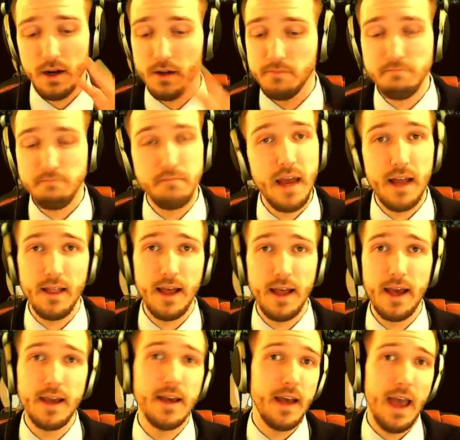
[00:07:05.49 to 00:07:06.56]

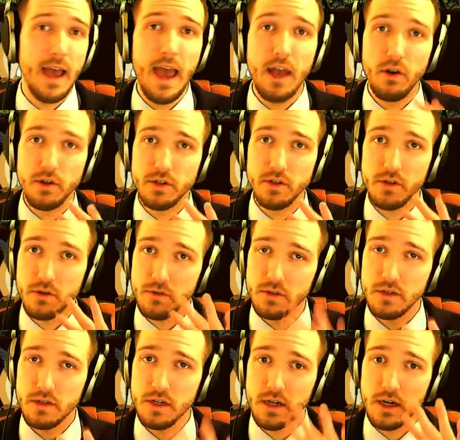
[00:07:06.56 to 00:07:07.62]
melee, and also
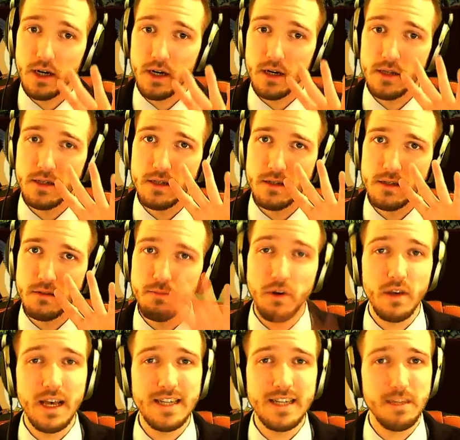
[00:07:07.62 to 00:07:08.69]

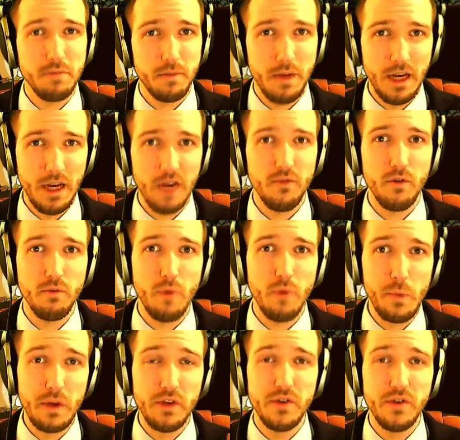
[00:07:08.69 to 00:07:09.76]
spellcasting, but be careful
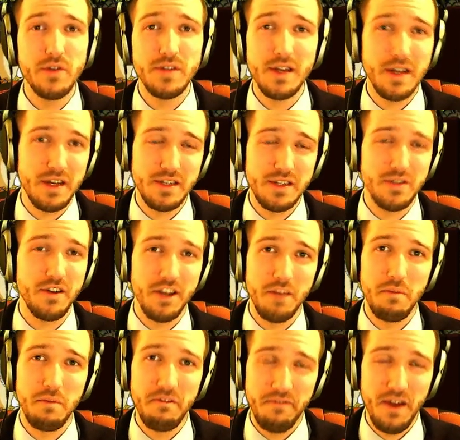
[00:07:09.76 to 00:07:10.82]
when you use it because you're going to
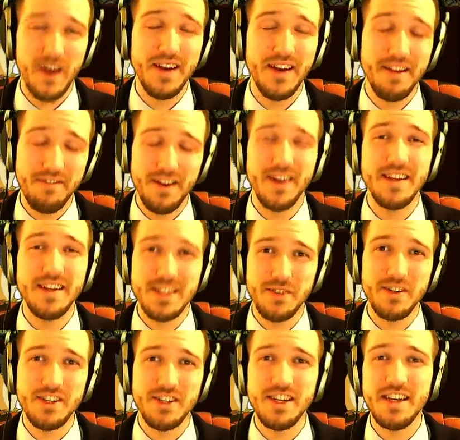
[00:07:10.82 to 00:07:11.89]
be very, very
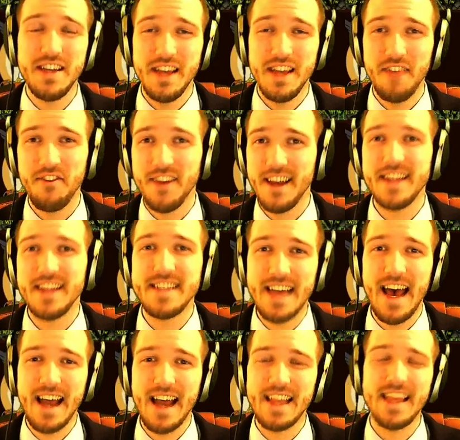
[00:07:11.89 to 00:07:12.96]
squishy if you get
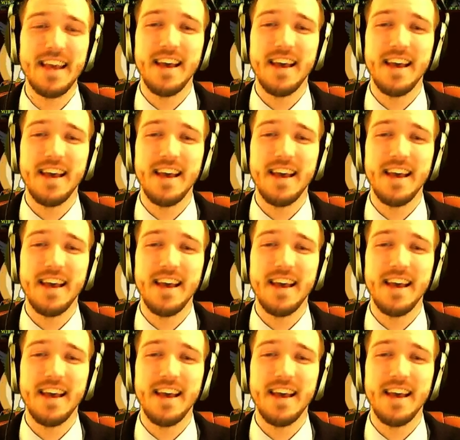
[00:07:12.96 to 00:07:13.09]
attacked.